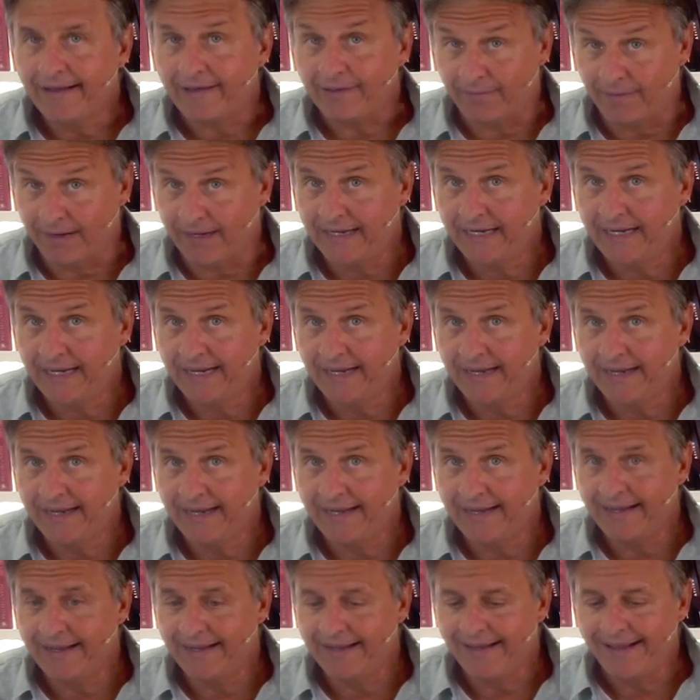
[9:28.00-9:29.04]
ready,
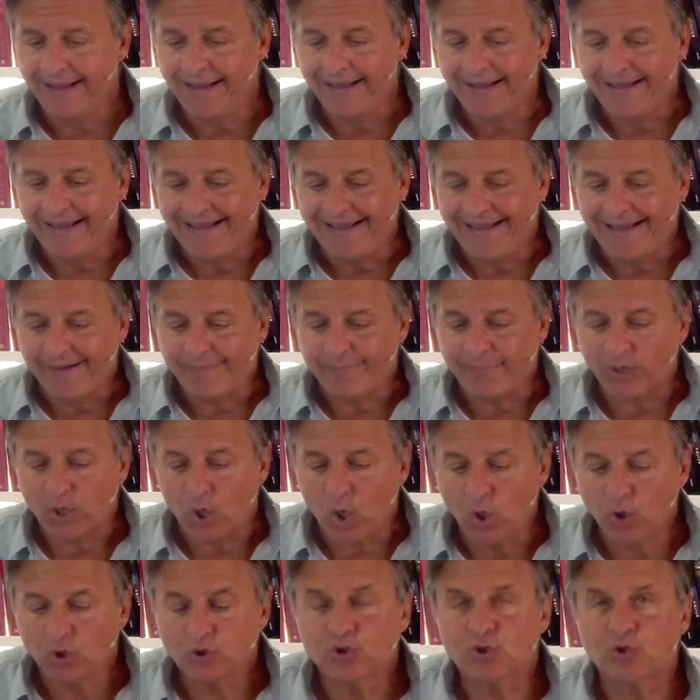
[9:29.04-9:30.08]
but
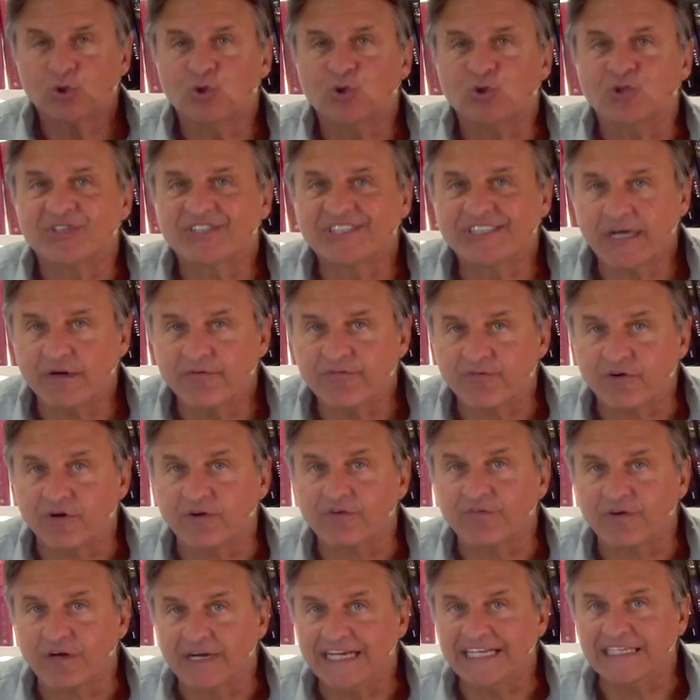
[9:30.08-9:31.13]
also to suffer
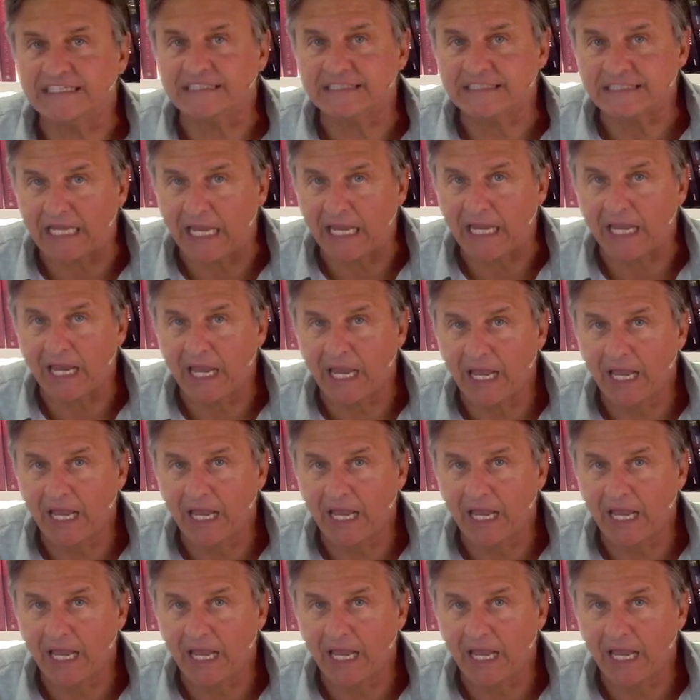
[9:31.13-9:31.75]
for his sake.